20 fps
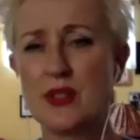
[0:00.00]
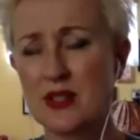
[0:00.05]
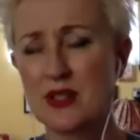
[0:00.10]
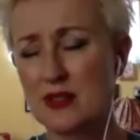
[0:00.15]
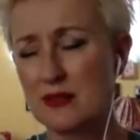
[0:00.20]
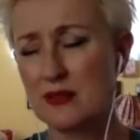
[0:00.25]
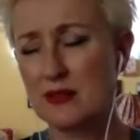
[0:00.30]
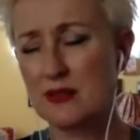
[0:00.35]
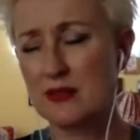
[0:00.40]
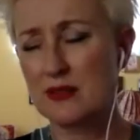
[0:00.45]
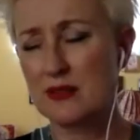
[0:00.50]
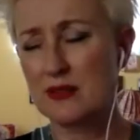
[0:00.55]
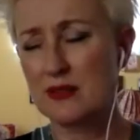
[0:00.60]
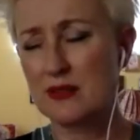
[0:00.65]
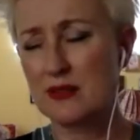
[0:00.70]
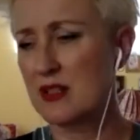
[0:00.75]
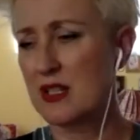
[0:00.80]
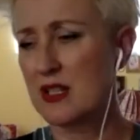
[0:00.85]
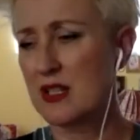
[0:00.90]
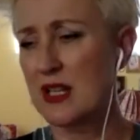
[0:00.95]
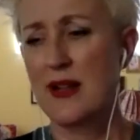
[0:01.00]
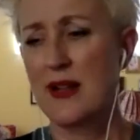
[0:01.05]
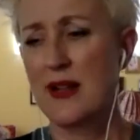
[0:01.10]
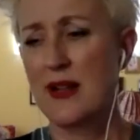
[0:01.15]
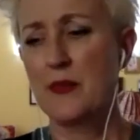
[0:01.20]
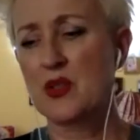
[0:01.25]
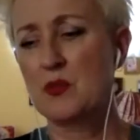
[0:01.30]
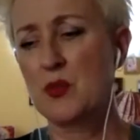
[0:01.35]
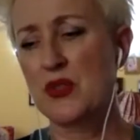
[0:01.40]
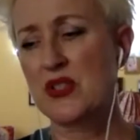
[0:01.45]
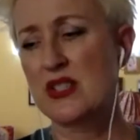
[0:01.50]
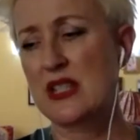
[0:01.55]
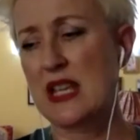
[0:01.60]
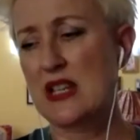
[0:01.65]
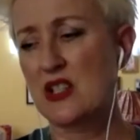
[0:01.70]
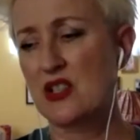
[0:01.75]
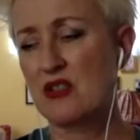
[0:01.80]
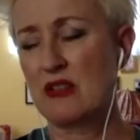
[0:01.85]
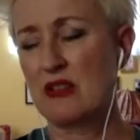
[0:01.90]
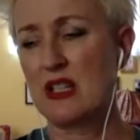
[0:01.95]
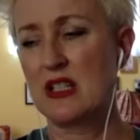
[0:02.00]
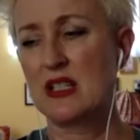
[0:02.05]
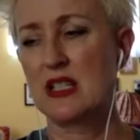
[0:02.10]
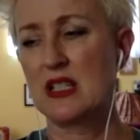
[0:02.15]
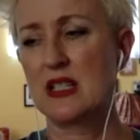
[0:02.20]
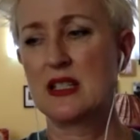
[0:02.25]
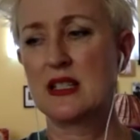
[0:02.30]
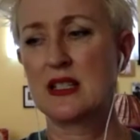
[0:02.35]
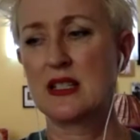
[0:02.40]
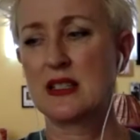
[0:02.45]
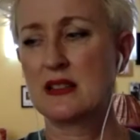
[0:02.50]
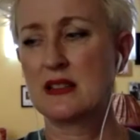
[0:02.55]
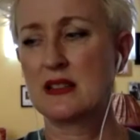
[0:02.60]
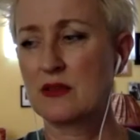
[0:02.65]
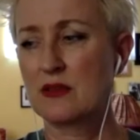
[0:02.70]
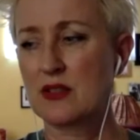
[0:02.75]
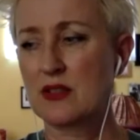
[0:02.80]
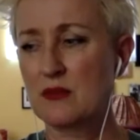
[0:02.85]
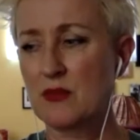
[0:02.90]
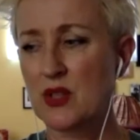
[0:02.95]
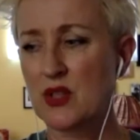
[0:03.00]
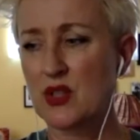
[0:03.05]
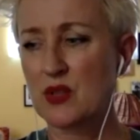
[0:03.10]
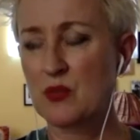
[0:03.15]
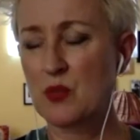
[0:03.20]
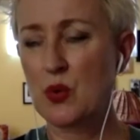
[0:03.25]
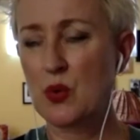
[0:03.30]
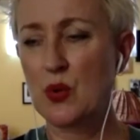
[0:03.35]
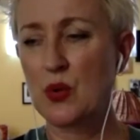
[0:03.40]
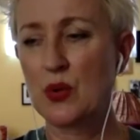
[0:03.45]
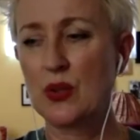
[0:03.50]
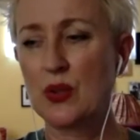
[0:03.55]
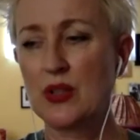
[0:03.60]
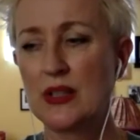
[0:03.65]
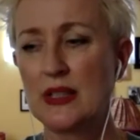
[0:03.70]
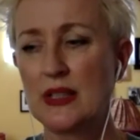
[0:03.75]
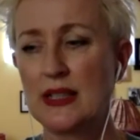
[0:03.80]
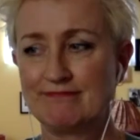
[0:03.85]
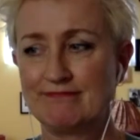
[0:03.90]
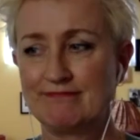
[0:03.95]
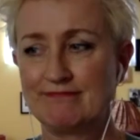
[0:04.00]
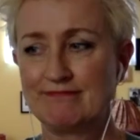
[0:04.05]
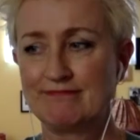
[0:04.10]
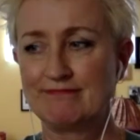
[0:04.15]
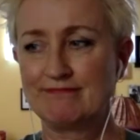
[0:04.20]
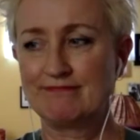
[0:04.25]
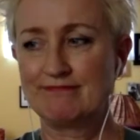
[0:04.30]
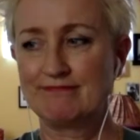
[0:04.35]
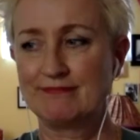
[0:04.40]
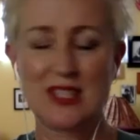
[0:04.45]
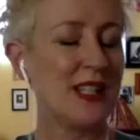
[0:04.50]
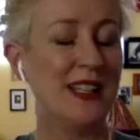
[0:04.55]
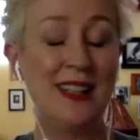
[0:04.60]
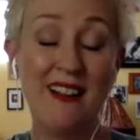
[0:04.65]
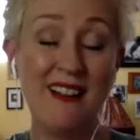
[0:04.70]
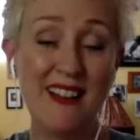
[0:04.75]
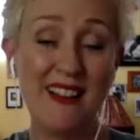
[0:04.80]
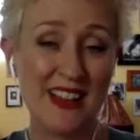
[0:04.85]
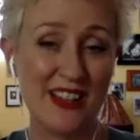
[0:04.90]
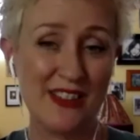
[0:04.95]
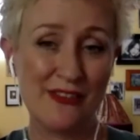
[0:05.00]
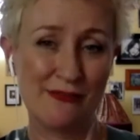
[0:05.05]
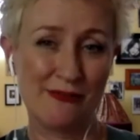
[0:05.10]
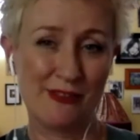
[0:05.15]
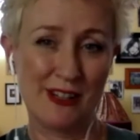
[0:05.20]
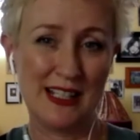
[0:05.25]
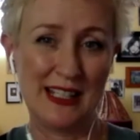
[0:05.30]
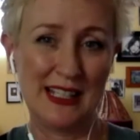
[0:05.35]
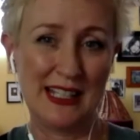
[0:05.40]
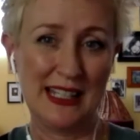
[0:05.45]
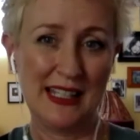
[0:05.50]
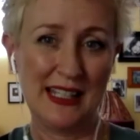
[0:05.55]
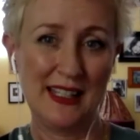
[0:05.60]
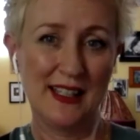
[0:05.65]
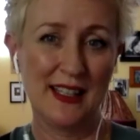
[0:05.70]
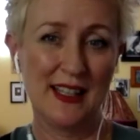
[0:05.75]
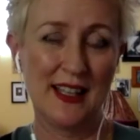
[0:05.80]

and much more saturated and much more just alive, really.